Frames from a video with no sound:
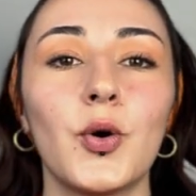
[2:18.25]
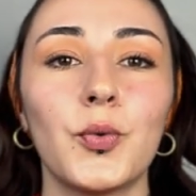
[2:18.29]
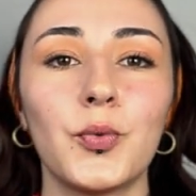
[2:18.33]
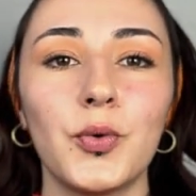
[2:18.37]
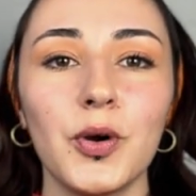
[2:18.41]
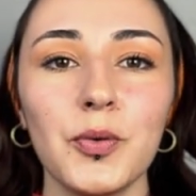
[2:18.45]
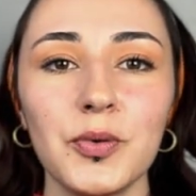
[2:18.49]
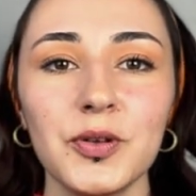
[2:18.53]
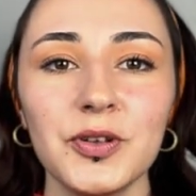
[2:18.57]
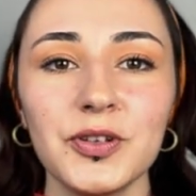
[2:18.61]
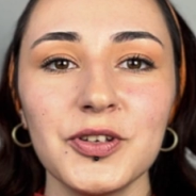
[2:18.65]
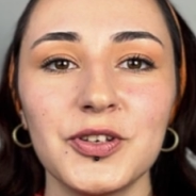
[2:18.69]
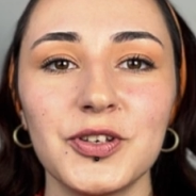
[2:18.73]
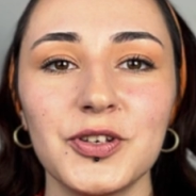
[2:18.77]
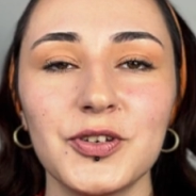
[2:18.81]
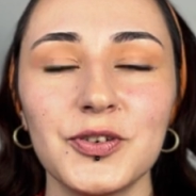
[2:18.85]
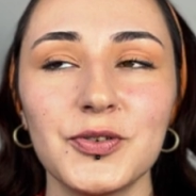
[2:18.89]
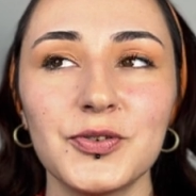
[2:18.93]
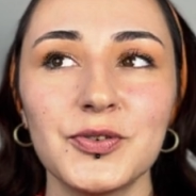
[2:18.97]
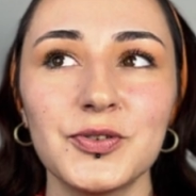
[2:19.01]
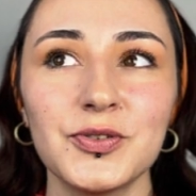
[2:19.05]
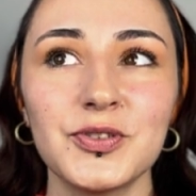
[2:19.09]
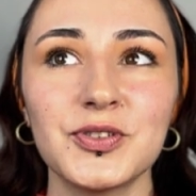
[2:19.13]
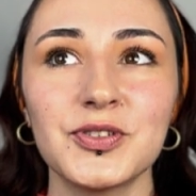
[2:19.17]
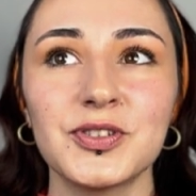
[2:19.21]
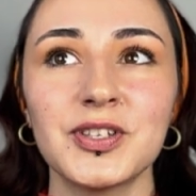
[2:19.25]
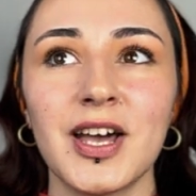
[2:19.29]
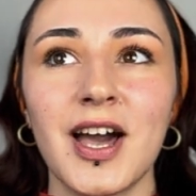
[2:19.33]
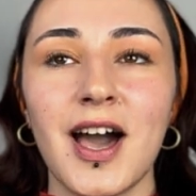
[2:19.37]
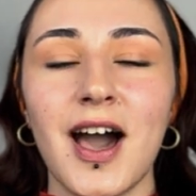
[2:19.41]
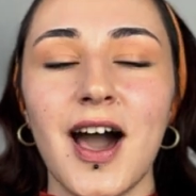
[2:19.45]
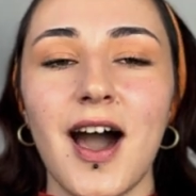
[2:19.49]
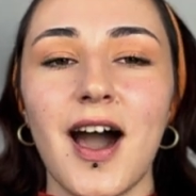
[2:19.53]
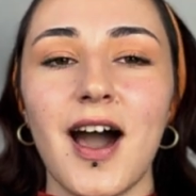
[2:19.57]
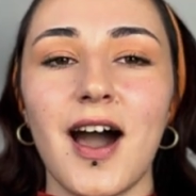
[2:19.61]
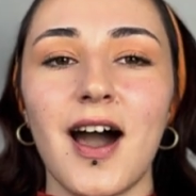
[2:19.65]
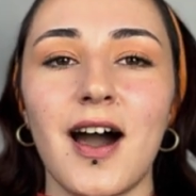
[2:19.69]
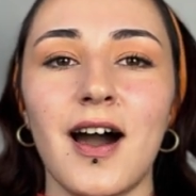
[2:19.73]
we will use
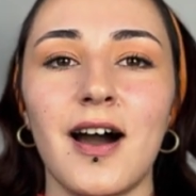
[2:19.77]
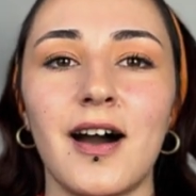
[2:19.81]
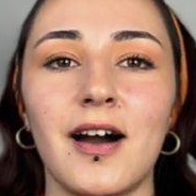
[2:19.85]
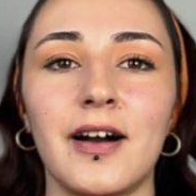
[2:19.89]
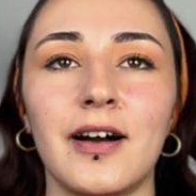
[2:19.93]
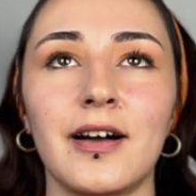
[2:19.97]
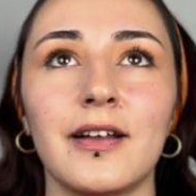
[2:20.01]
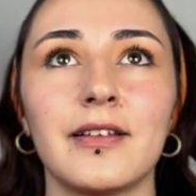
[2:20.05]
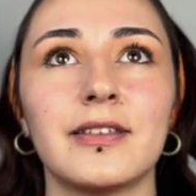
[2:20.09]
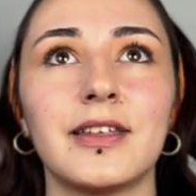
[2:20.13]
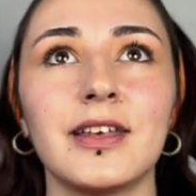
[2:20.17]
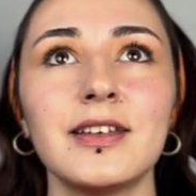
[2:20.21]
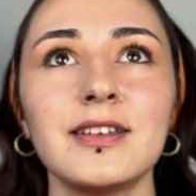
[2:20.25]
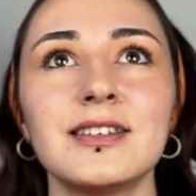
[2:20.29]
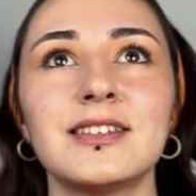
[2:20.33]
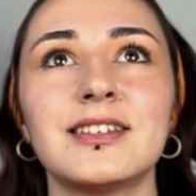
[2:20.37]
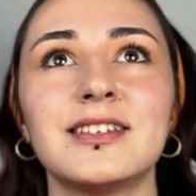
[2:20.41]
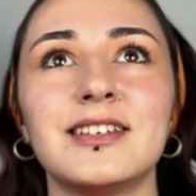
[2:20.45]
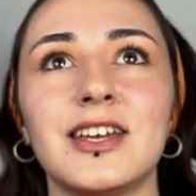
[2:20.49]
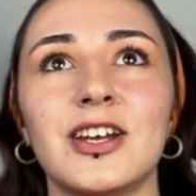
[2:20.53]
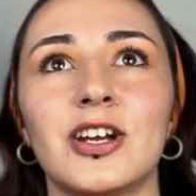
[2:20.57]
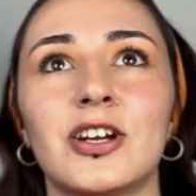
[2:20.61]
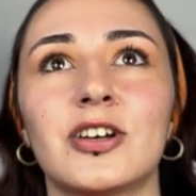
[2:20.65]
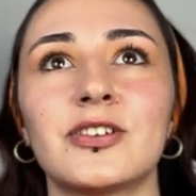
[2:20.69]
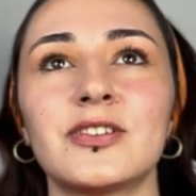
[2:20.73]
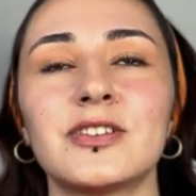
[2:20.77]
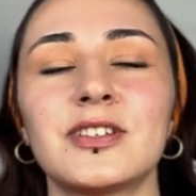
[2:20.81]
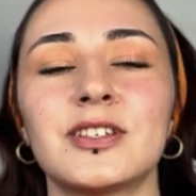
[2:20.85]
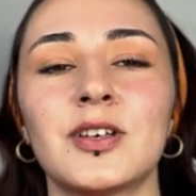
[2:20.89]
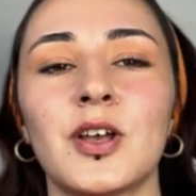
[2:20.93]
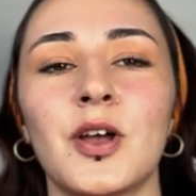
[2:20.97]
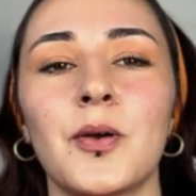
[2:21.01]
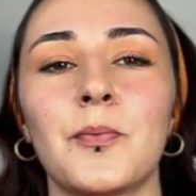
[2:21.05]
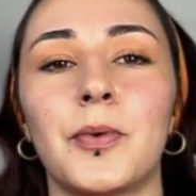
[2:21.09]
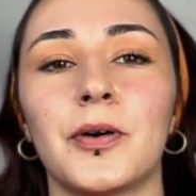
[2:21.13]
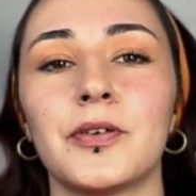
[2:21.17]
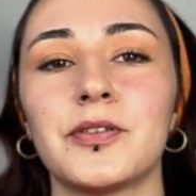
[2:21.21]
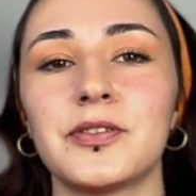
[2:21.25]
this year's
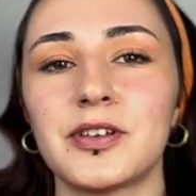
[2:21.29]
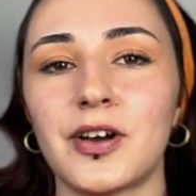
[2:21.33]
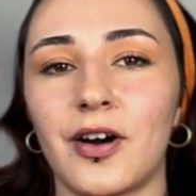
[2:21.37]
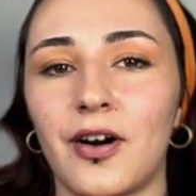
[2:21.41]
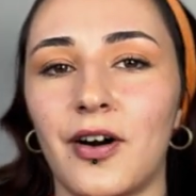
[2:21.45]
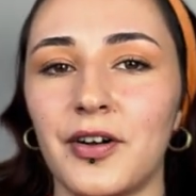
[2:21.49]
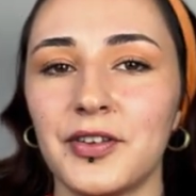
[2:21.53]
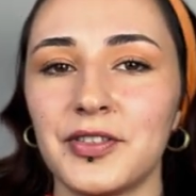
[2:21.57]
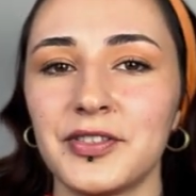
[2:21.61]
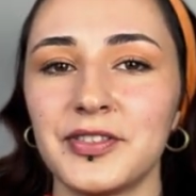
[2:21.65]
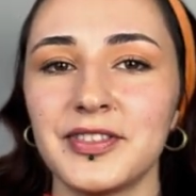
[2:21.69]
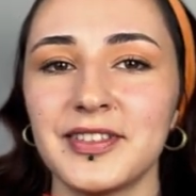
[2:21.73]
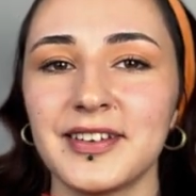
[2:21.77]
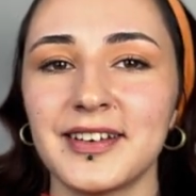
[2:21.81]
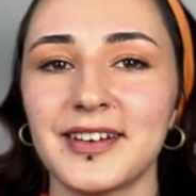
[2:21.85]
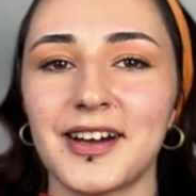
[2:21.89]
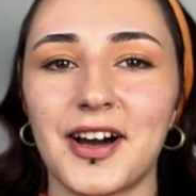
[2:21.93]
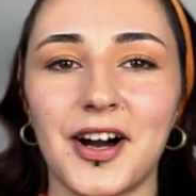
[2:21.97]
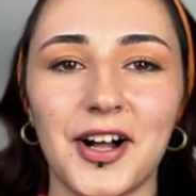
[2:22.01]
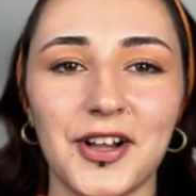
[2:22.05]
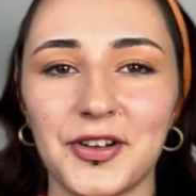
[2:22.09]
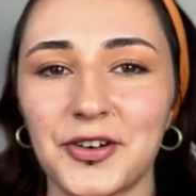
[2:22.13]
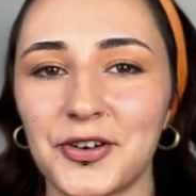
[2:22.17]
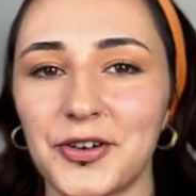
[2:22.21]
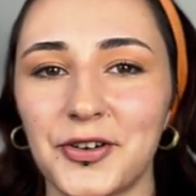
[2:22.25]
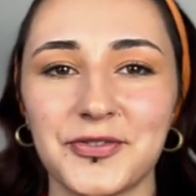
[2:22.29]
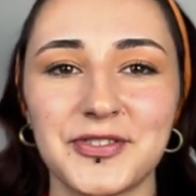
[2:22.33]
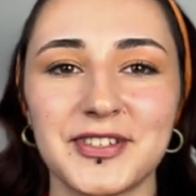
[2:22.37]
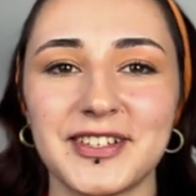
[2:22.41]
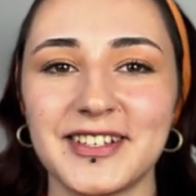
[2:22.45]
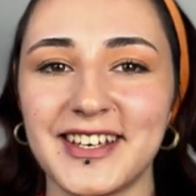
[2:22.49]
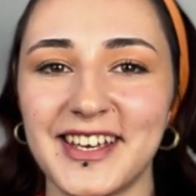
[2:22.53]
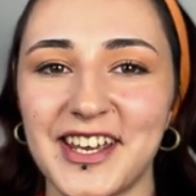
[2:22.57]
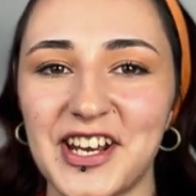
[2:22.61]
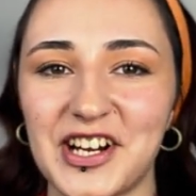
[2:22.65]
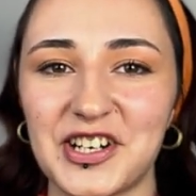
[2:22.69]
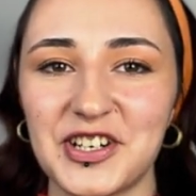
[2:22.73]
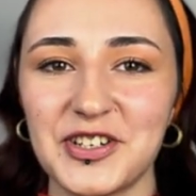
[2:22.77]
Pantone color of the
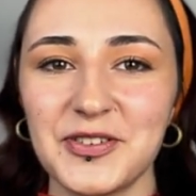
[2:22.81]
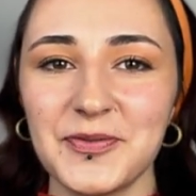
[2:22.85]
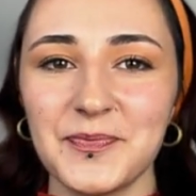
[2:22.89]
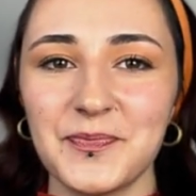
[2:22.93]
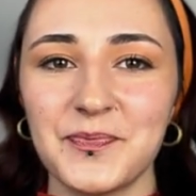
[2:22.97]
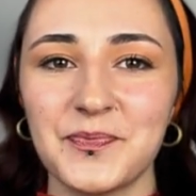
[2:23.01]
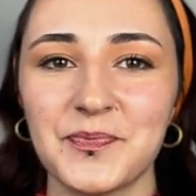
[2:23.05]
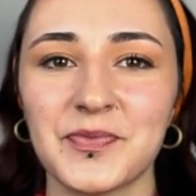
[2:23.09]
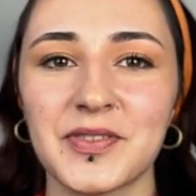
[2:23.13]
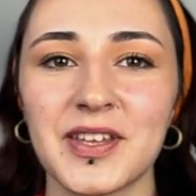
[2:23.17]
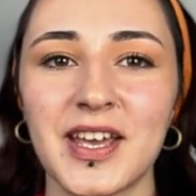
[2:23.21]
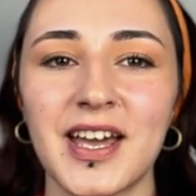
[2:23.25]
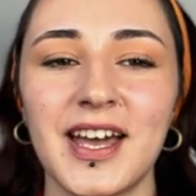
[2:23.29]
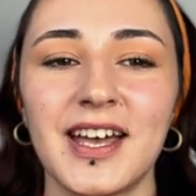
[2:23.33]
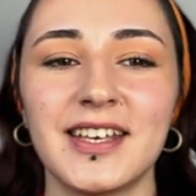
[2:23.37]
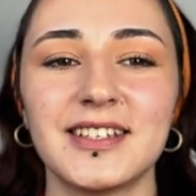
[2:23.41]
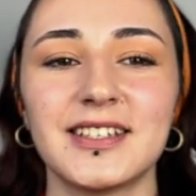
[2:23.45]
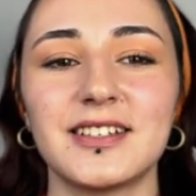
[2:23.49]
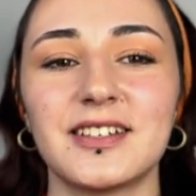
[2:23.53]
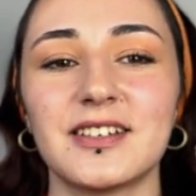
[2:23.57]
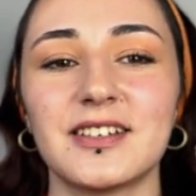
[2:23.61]
year that